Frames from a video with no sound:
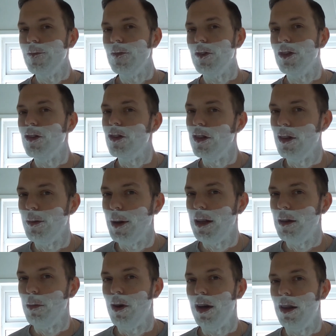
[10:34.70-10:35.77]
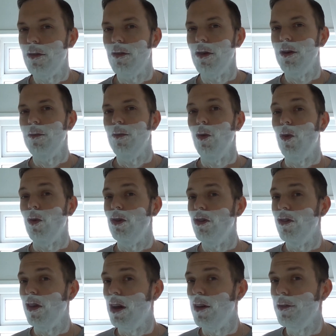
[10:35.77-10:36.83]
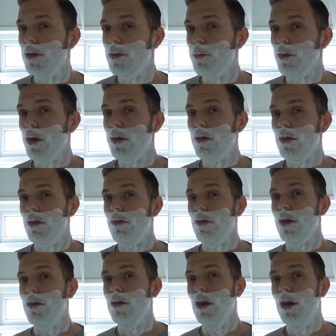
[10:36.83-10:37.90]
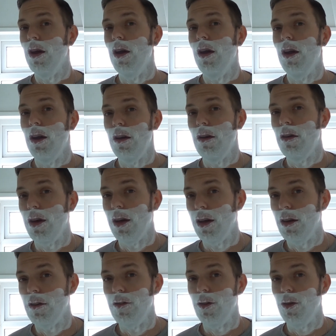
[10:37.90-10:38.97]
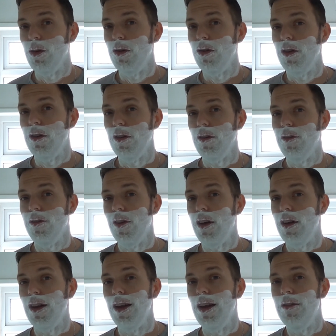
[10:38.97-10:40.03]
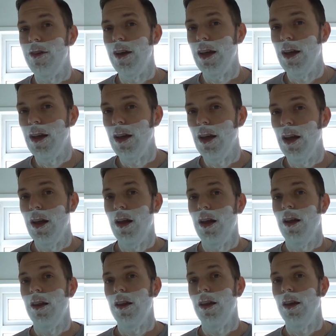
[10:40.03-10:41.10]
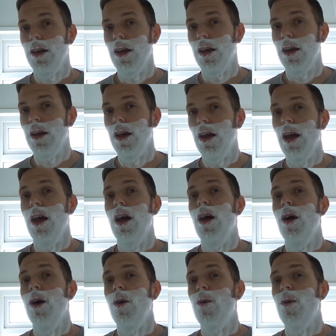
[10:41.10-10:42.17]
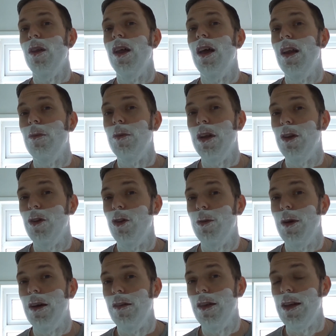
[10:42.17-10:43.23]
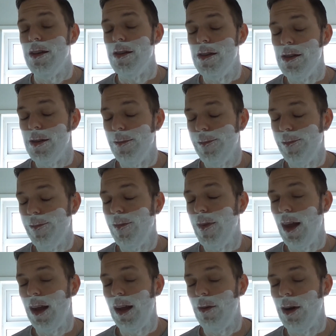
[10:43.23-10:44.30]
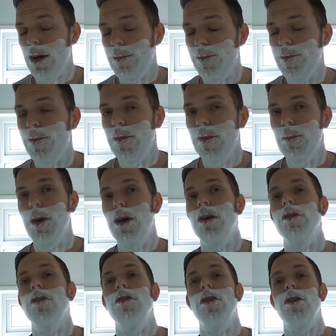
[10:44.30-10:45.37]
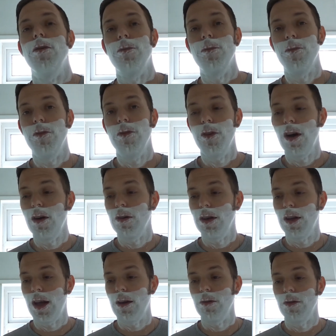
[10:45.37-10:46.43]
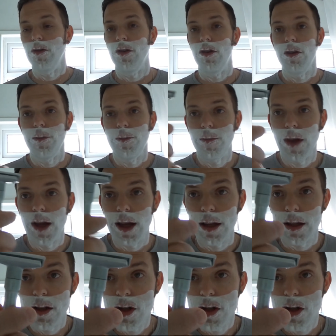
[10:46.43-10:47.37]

just as he's about to break through, or just after he's broken through, looking at the forces of the living, thinking, what the hell are we going to do about this? Anyway, pass 2. Dialed it down to a